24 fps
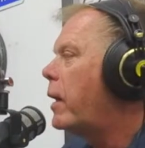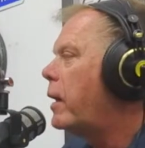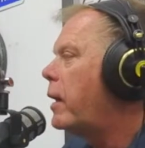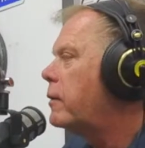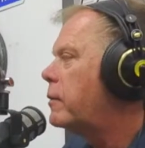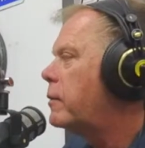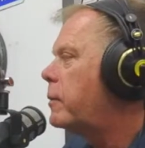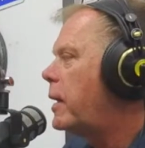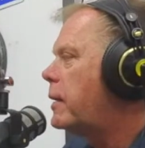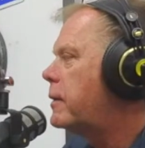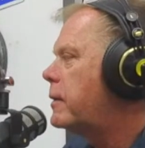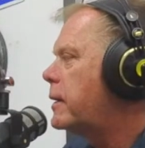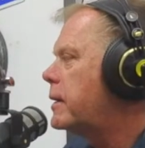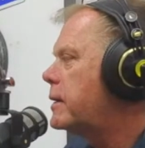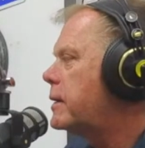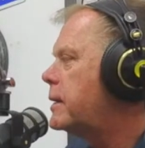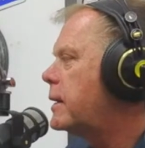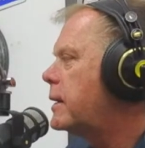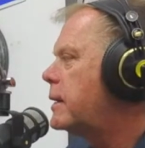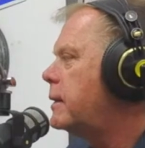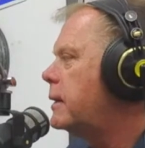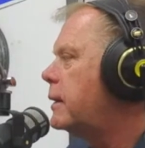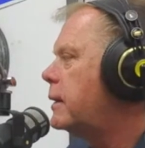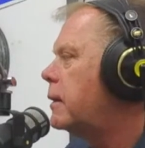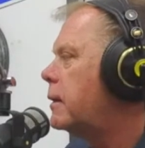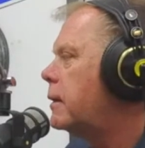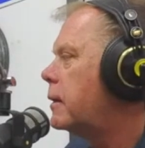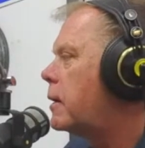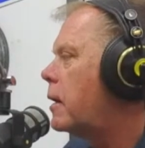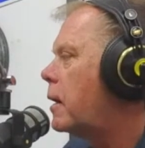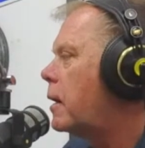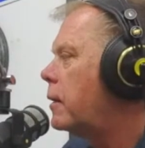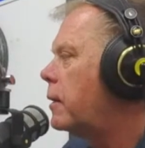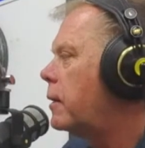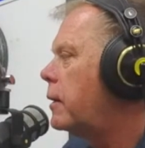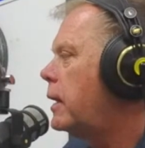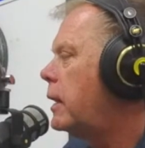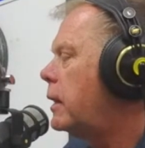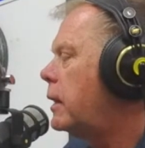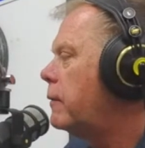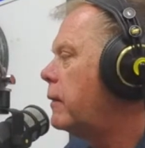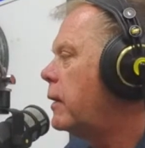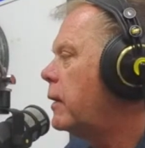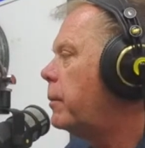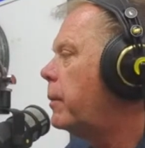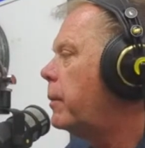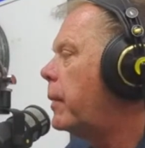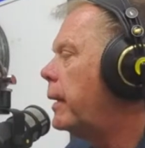It was basically a 1600 car underneath of
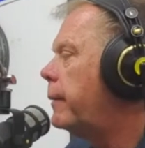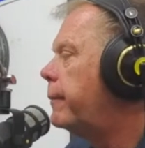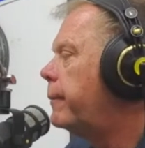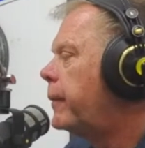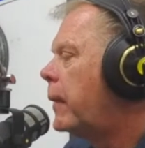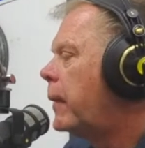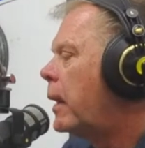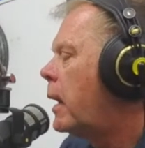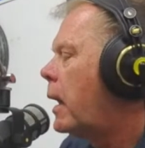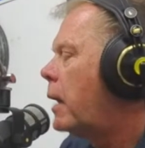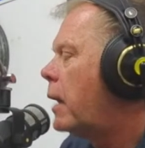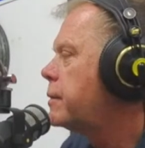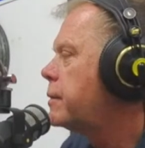it. But I was just